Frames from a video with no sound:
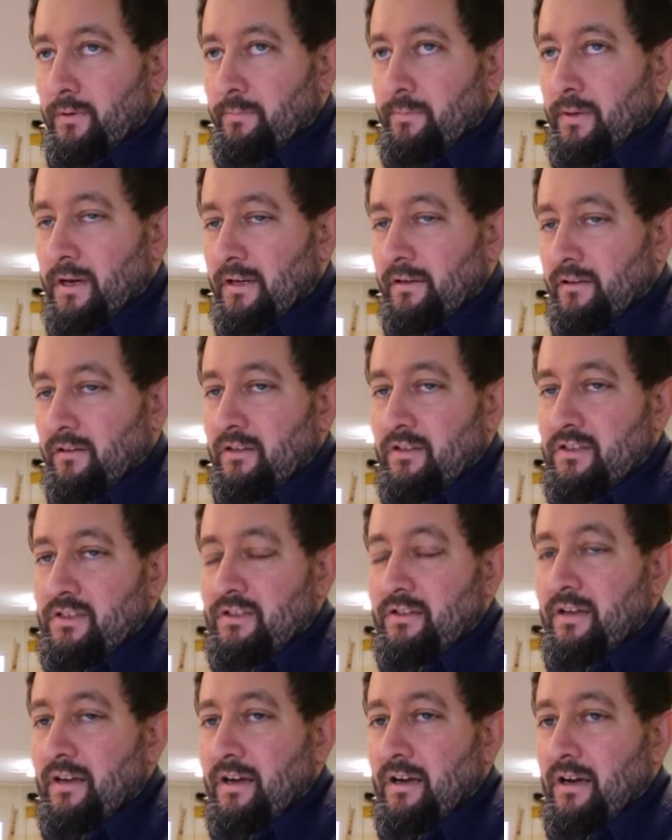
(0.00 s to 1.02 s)
panels
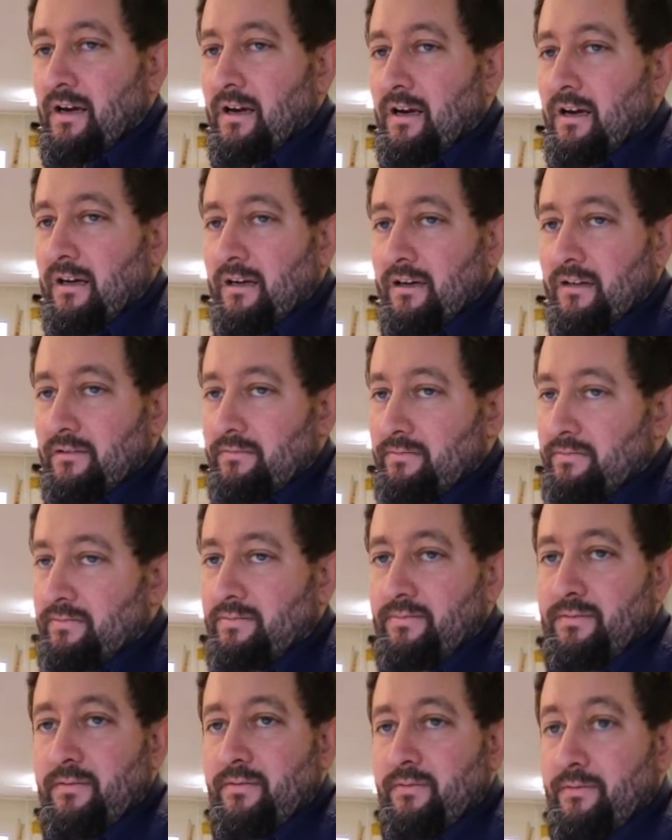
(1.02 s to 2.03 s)
that are
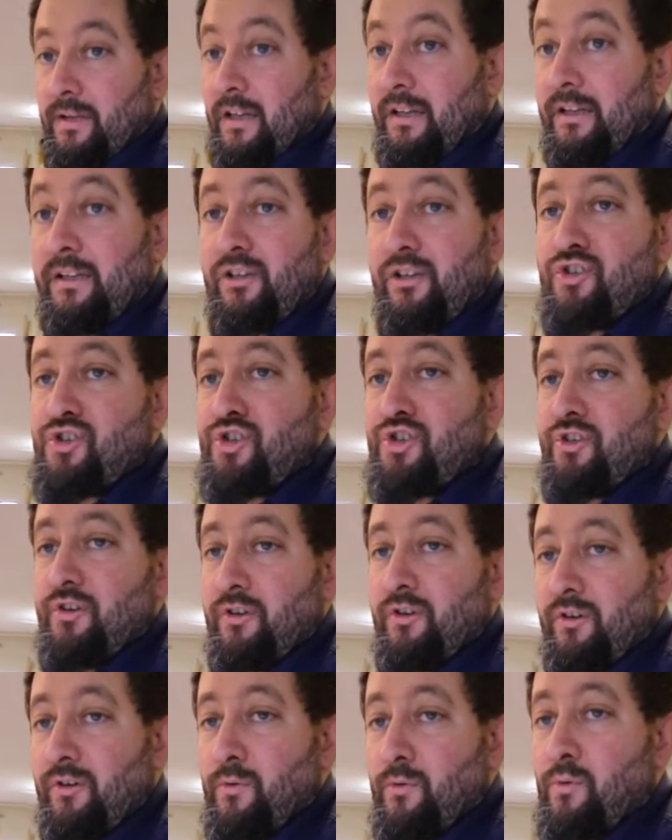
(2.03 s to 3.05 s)
a little
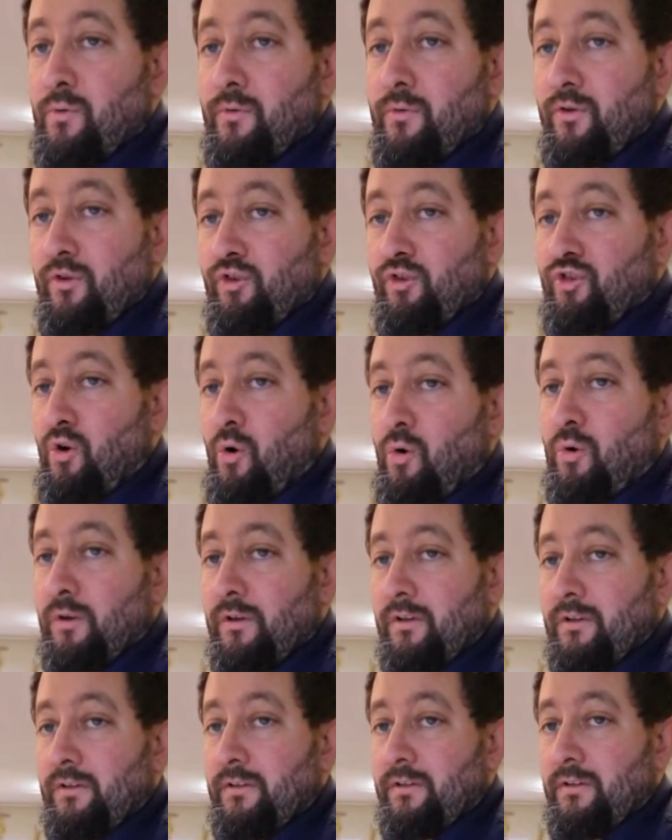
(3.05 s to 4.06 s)

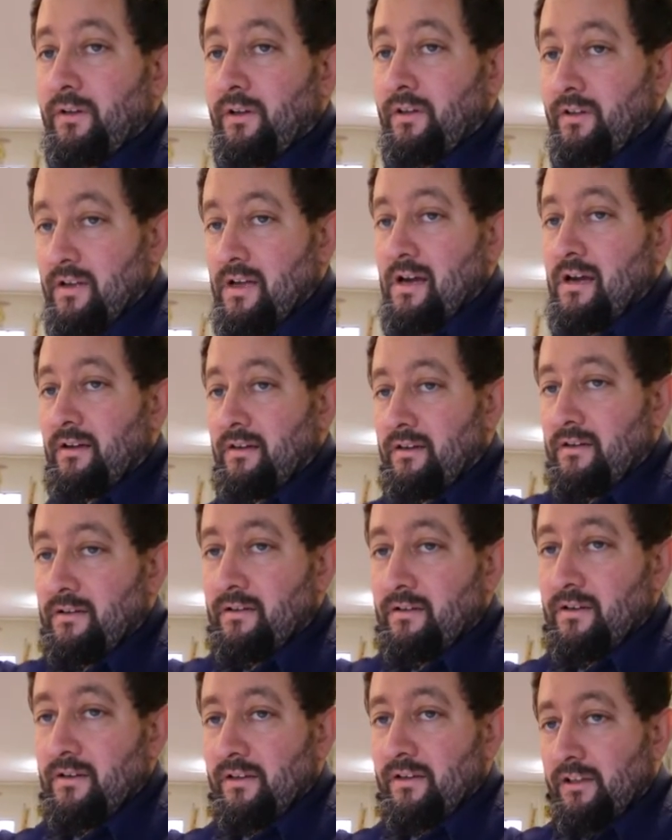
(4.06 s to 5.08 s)
shorter
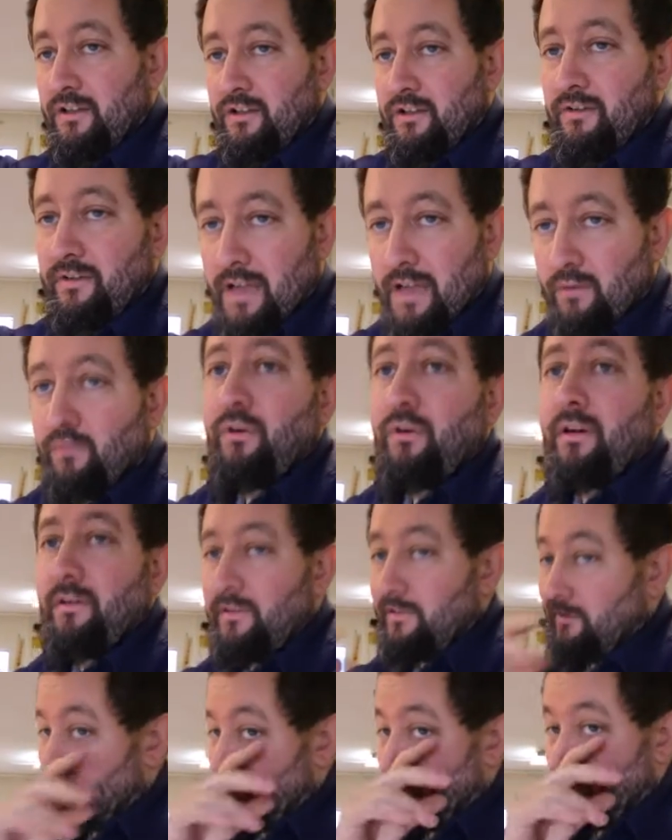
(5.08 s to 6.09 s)
a little
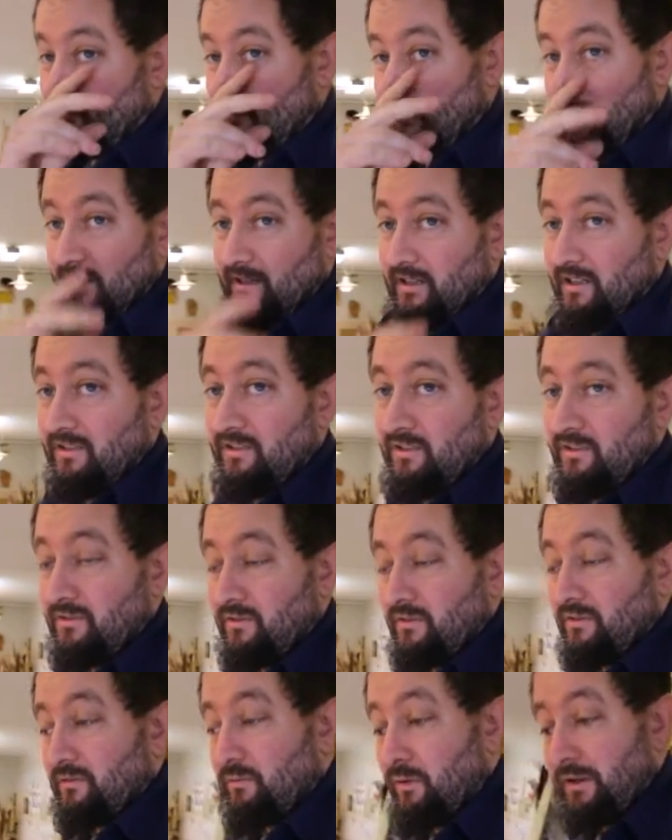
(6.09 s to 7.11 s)
narrower, I guess
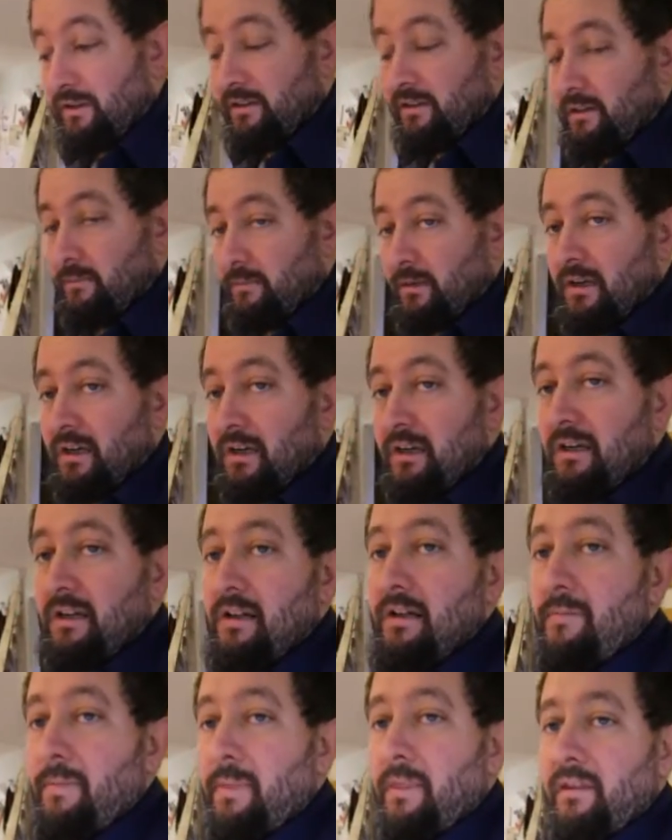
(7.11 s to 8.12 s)
it's the right name,
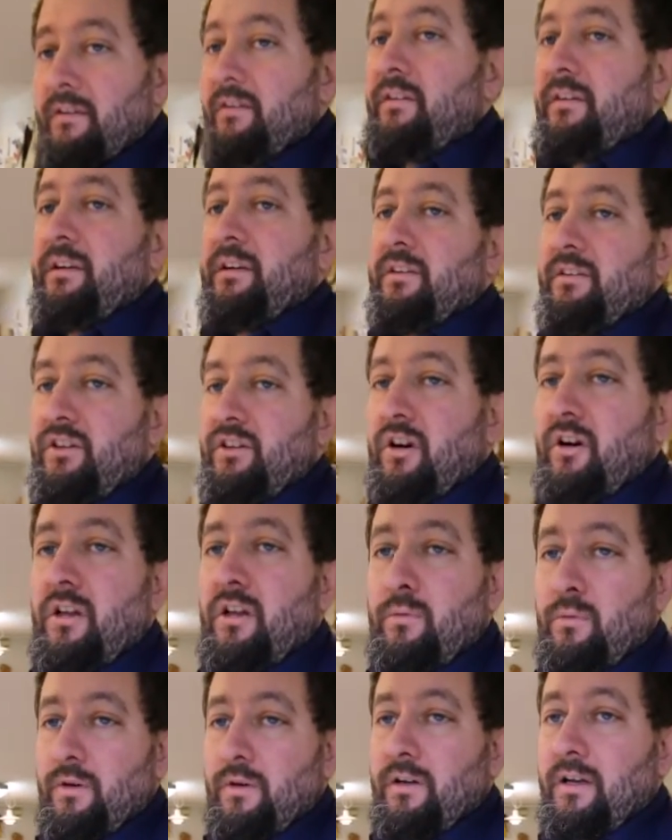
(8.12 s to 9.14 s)
than the
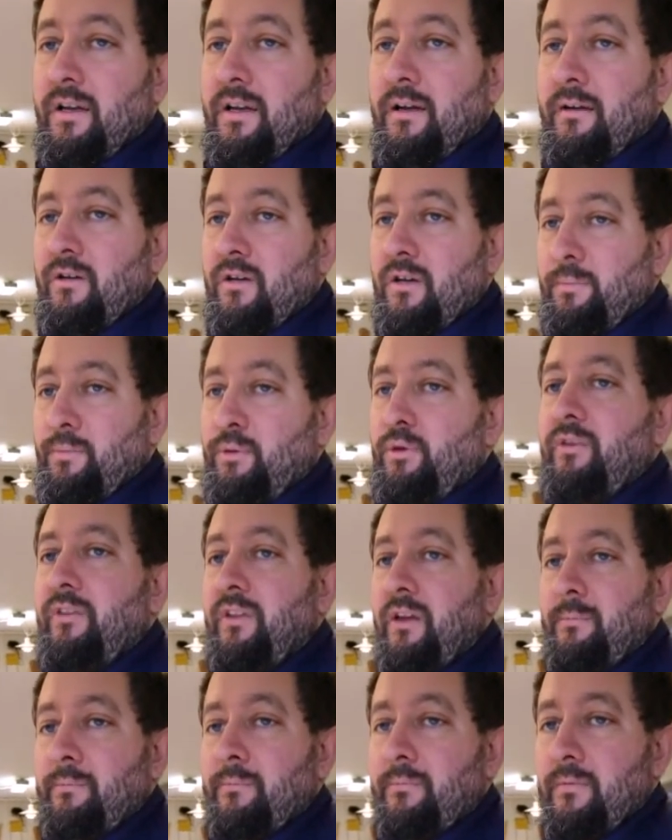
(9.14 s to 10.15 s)
other one, and I'm gonna put
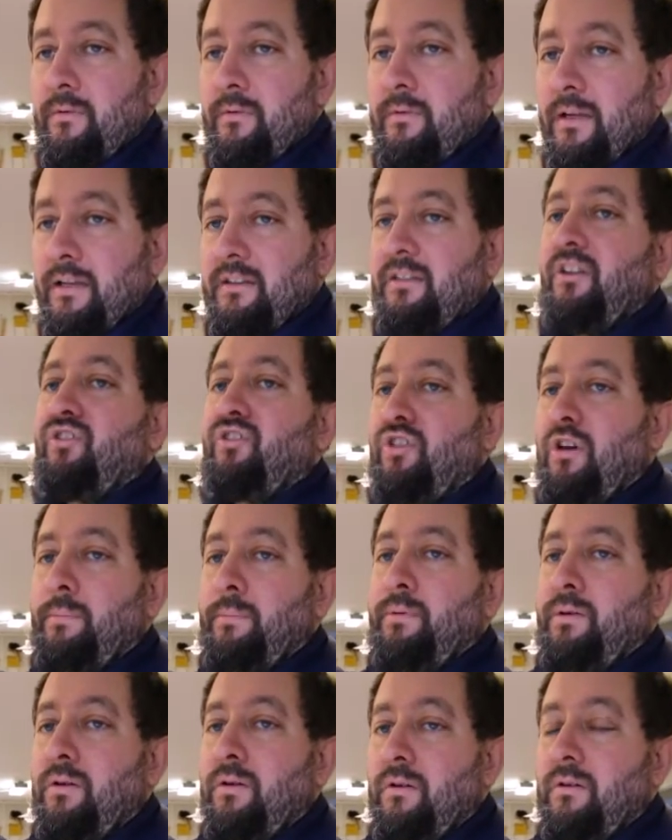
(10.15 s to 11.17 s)
them at the
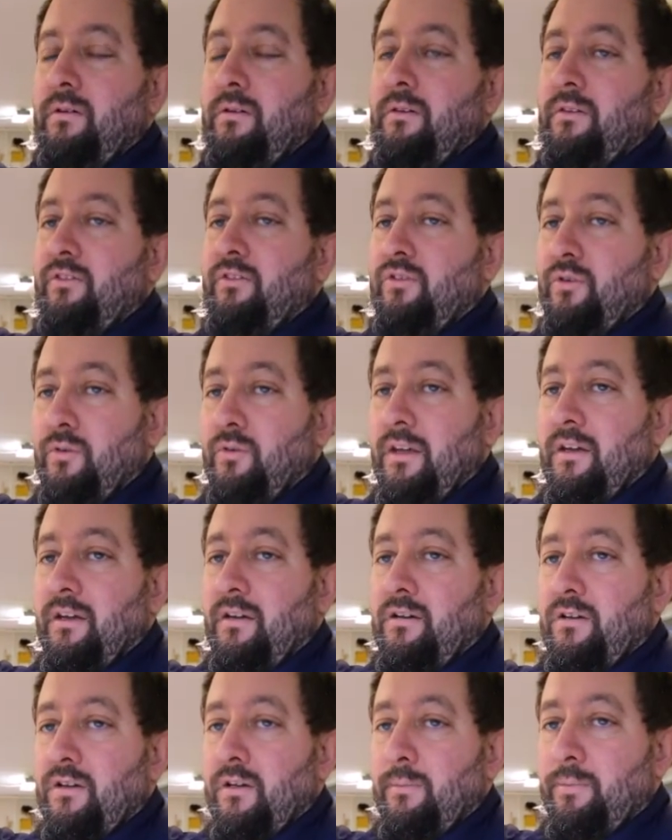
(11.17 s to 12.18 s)
top, so they're
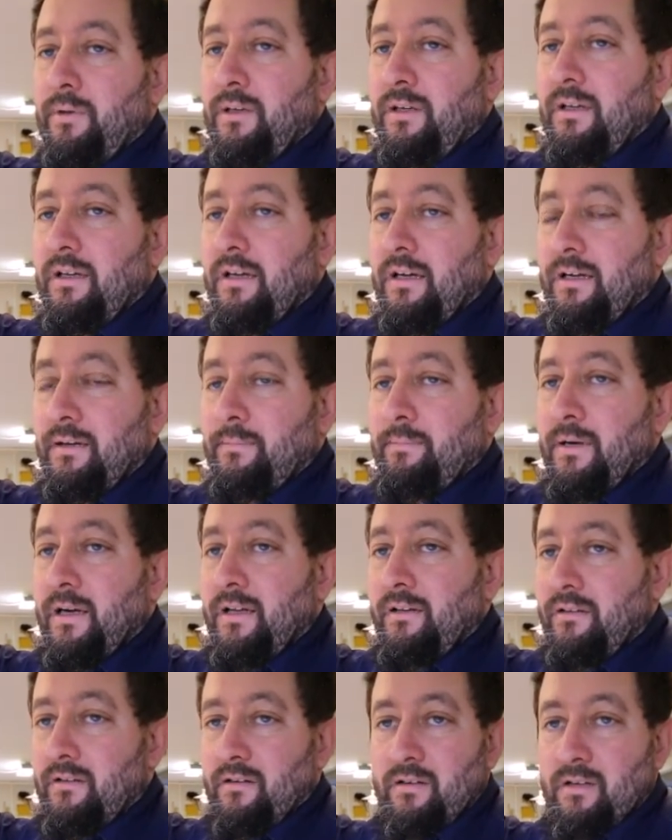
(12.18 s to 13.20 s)
gonna be like
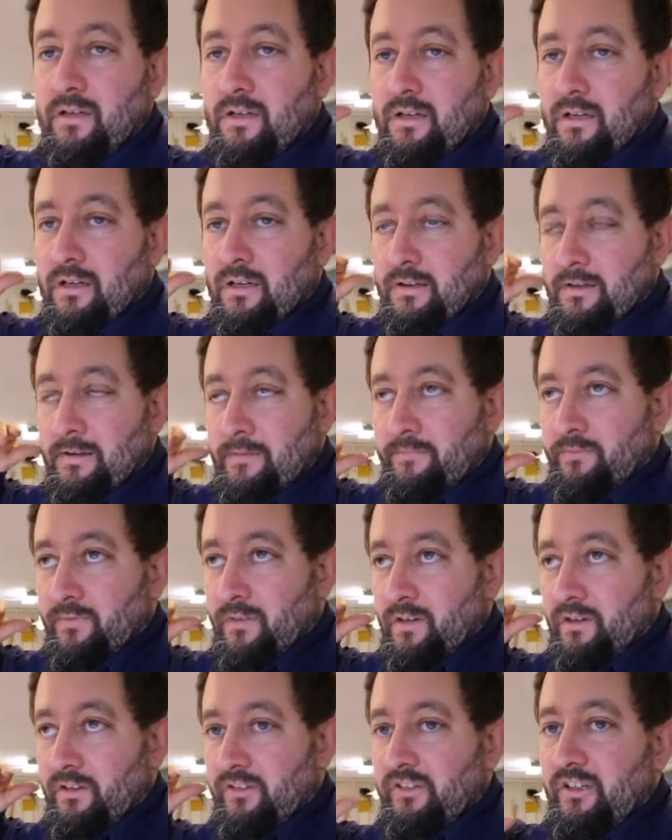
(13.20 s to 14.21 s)
panel
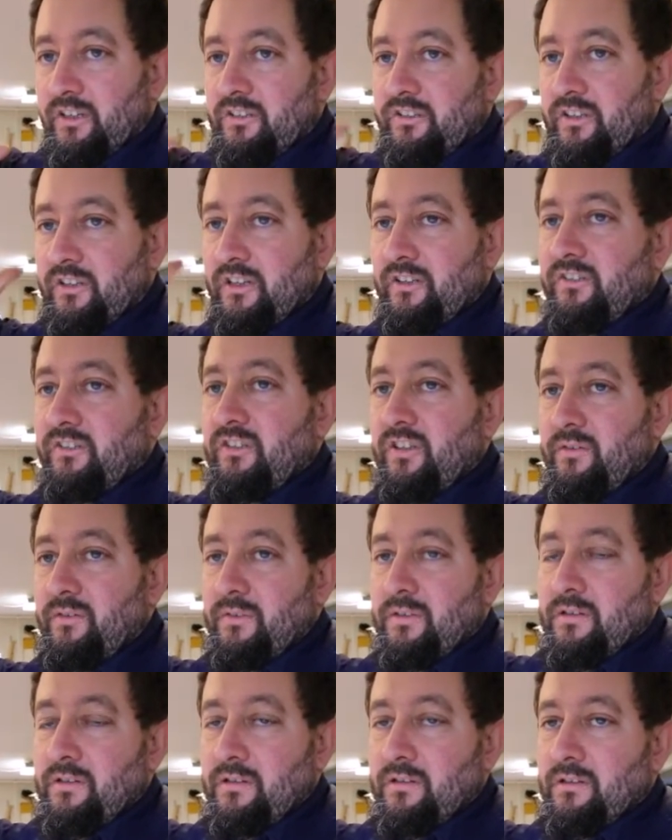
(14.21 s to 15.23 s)
6 and
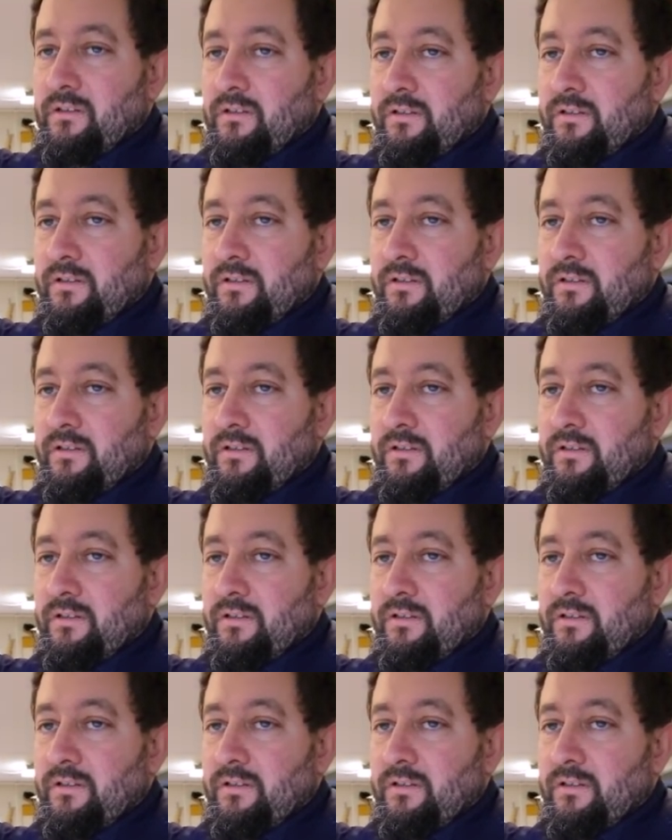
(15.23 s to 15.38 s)
7,